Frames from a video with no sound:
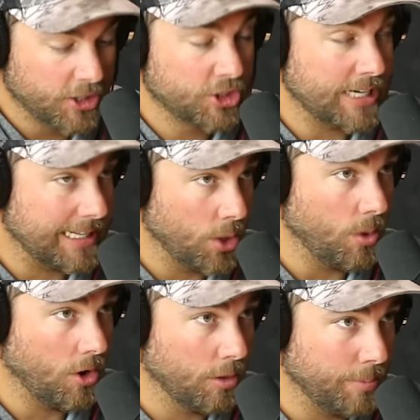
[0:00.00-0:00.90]

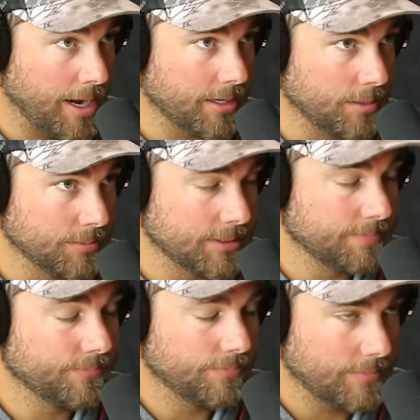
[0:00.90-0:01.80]
shallow, hard bottoms,
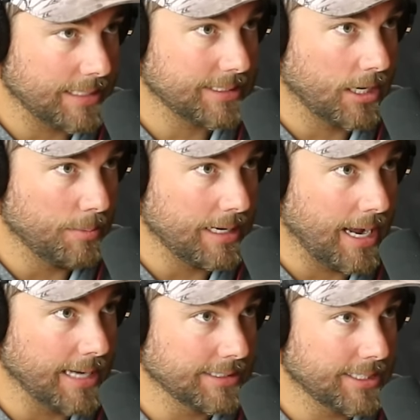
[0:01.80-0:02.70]
that's going to be
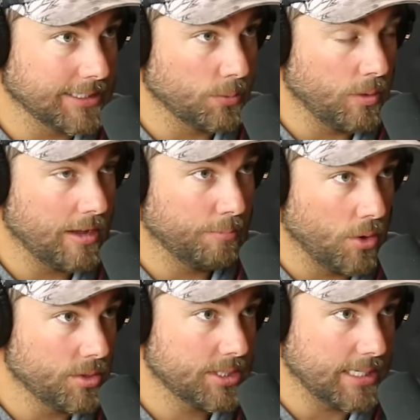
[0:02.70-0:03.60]
nice because we have
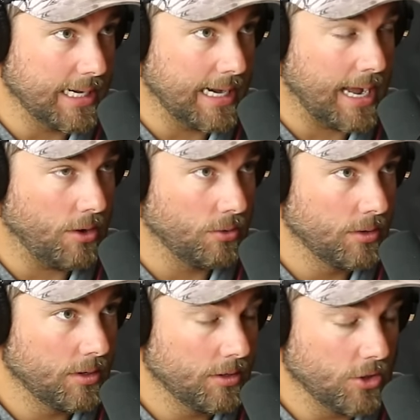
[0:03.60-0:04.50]
both seen how
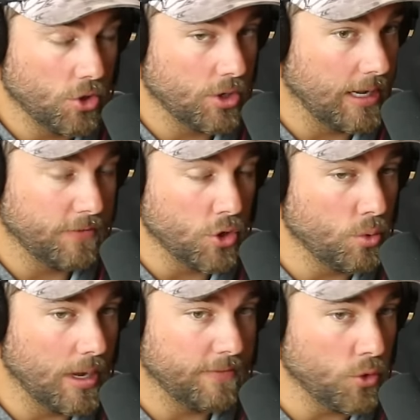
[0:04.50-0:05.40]
you can, if
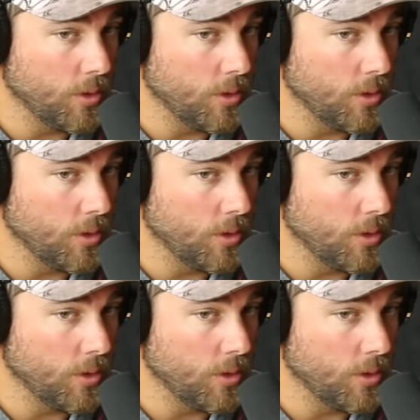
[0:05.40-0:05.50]
you